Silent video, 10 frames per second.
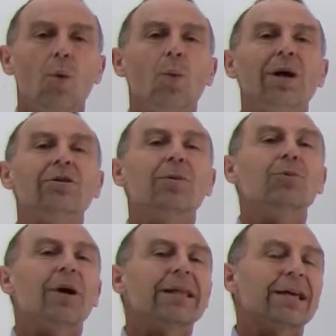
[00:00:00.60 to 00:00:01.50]

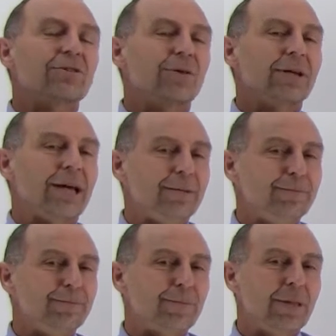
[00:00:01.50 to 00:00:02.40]
Welcome to
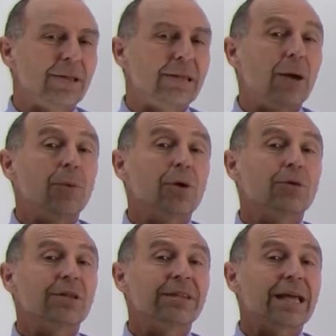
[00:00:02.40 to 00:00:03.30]
ilectureonline. Now we're
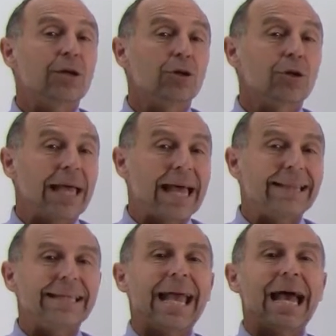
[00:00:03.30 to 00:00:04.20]
going to take a look
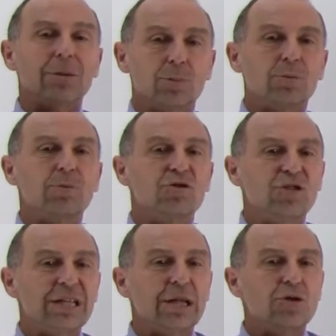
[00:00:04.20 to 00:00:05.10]
at the Atwood
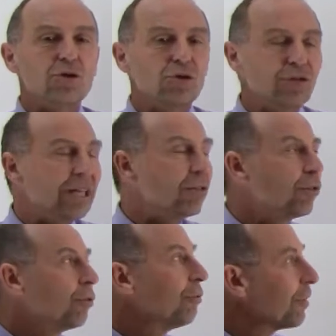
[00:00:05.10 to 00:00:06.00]
machine and use
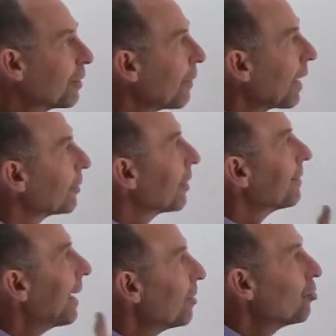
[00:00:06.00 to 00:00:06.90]
it to figure out the
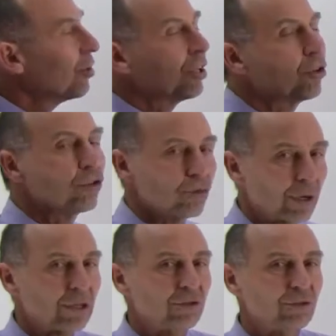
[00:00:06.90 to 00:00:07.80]
tension in the
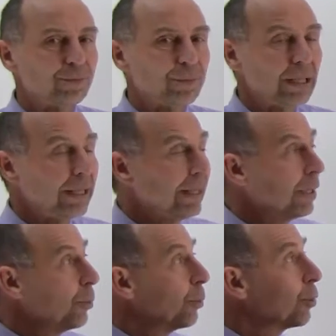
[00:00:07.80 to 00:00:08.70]
strings.
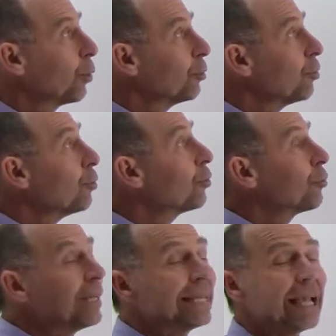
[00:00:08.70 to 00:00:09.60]
We're going to do
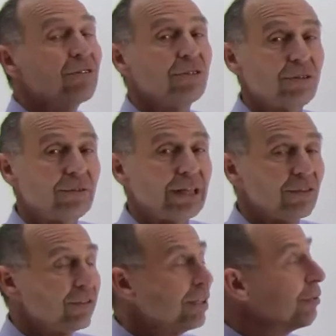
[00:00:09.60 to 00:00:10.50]
three cases of
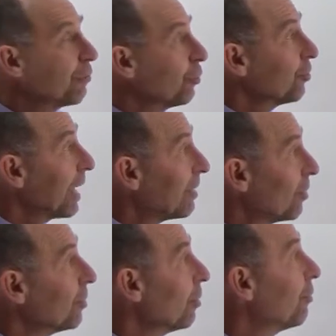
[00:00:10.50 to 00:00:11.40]
this. In the first
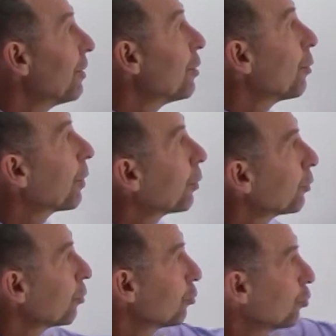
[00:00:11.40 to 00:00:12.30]
case in this video, we're
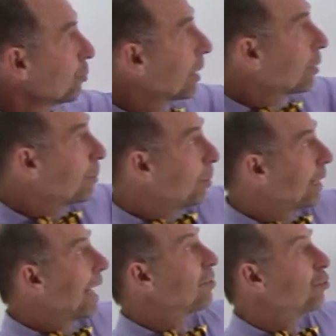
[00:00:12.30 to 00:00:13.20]
going to assume that the
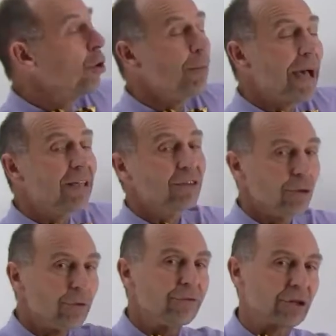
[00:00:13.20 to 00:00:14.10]
pulley has no mass
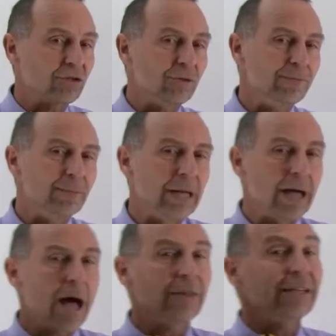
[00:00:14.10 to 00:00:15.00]
and no friction.
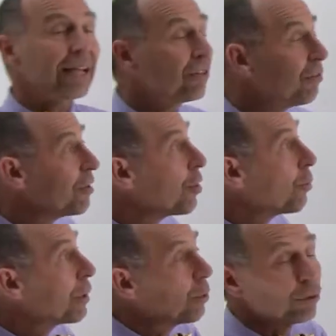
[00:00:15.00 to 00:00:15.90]
On the next
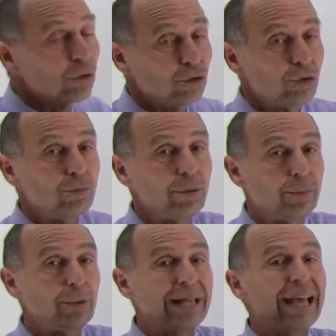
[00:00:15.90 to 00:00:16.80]
video, we're going to assume
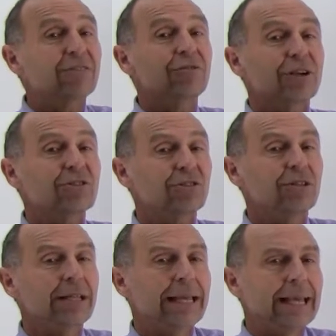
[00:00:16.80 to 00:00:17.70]
the pulley has
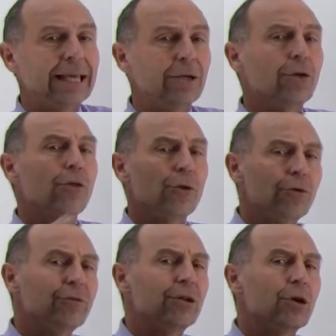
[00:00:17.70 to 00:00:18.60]
friction. And on the
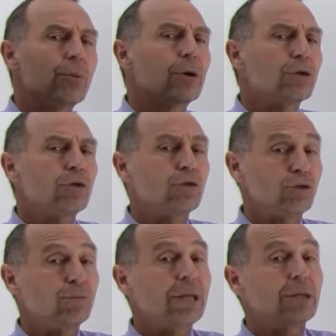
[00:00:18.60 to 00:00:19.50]
third video, we're going to
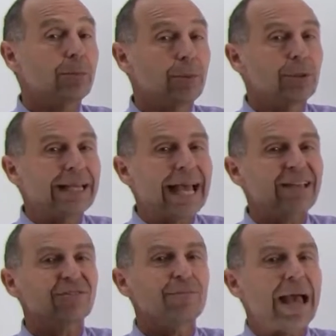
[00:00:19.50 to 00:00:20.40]
assume that the pulley
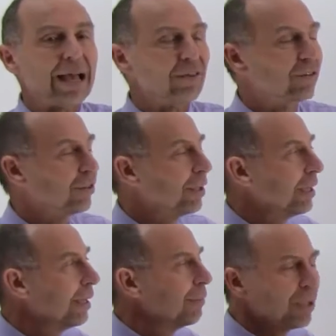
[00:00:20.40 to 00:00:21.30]
has mass
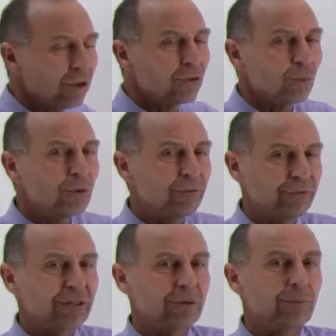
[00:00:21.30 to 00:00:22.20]
because we'll,
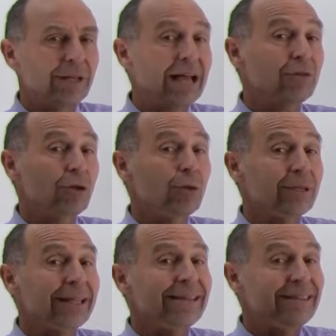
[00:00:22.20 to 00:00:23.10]
figure, we'll have to
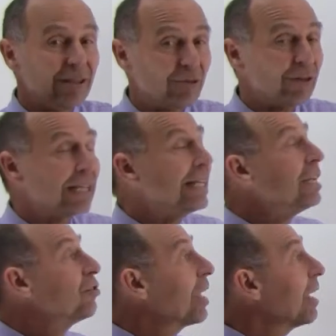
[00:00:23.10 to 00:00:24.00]
do it differently
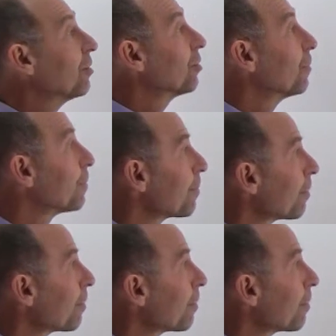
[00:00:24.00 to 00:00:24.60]
in each case.